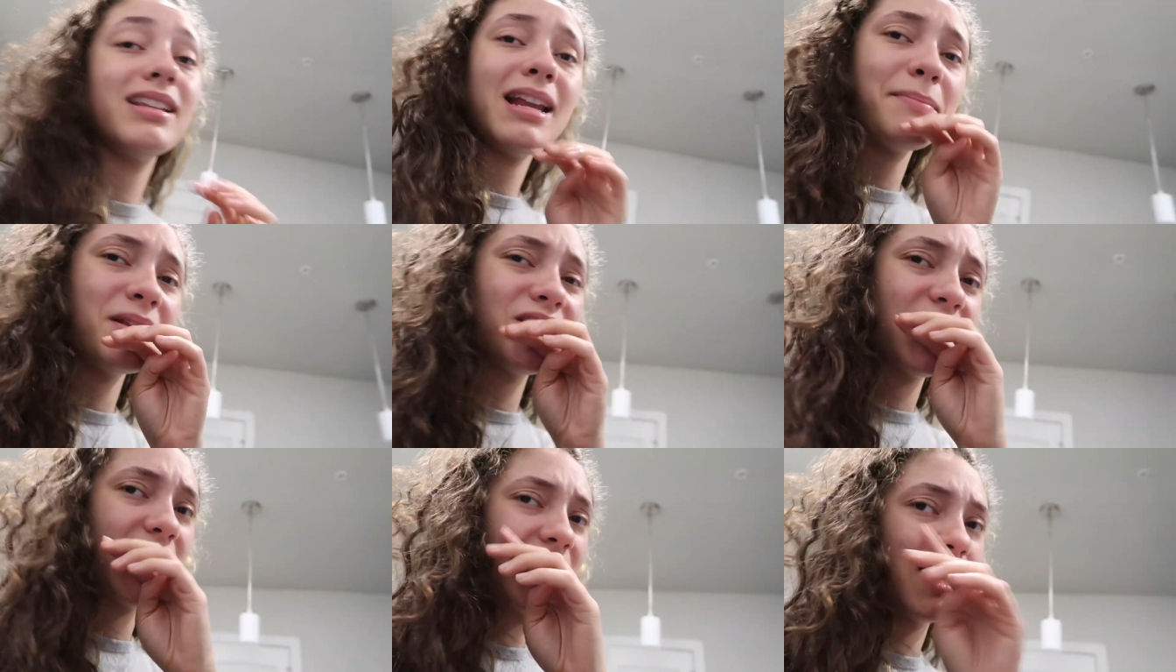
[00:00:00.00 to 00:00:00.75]
did I
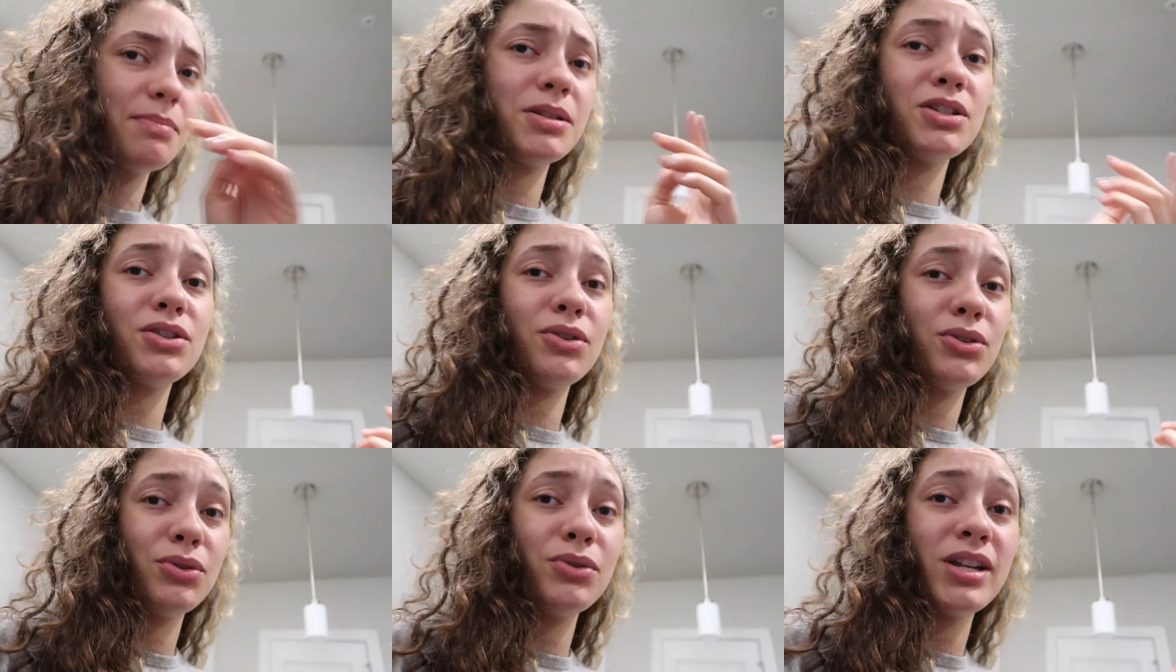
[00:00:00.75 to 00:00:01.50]
mention I slept until
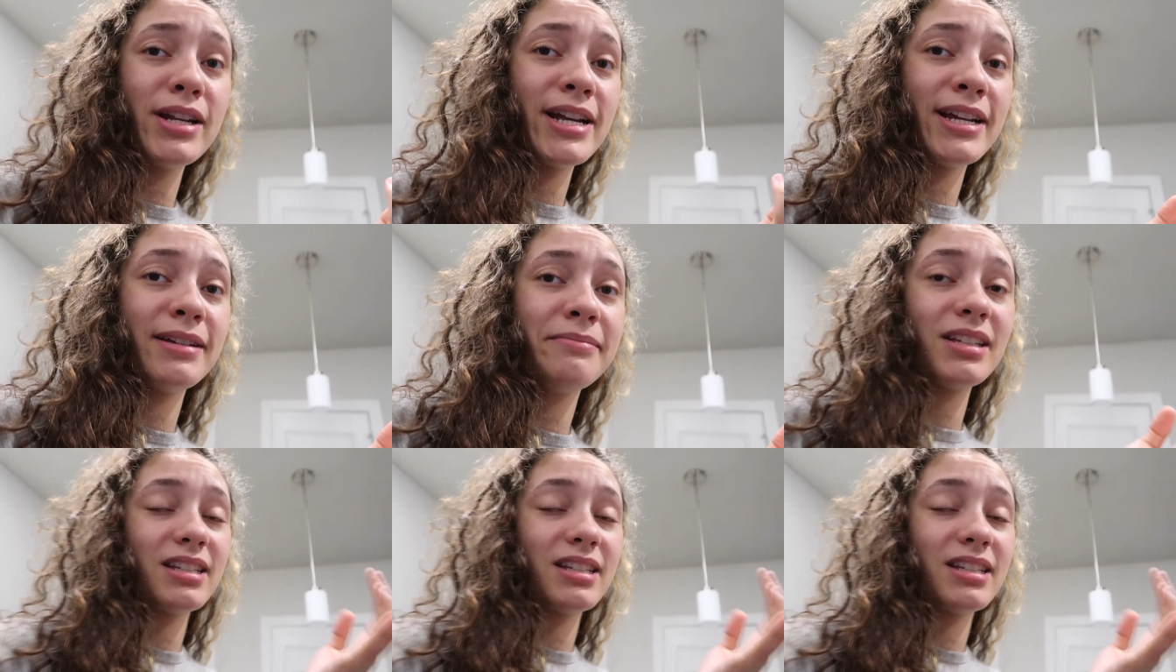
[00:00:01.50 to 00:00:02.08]
two today?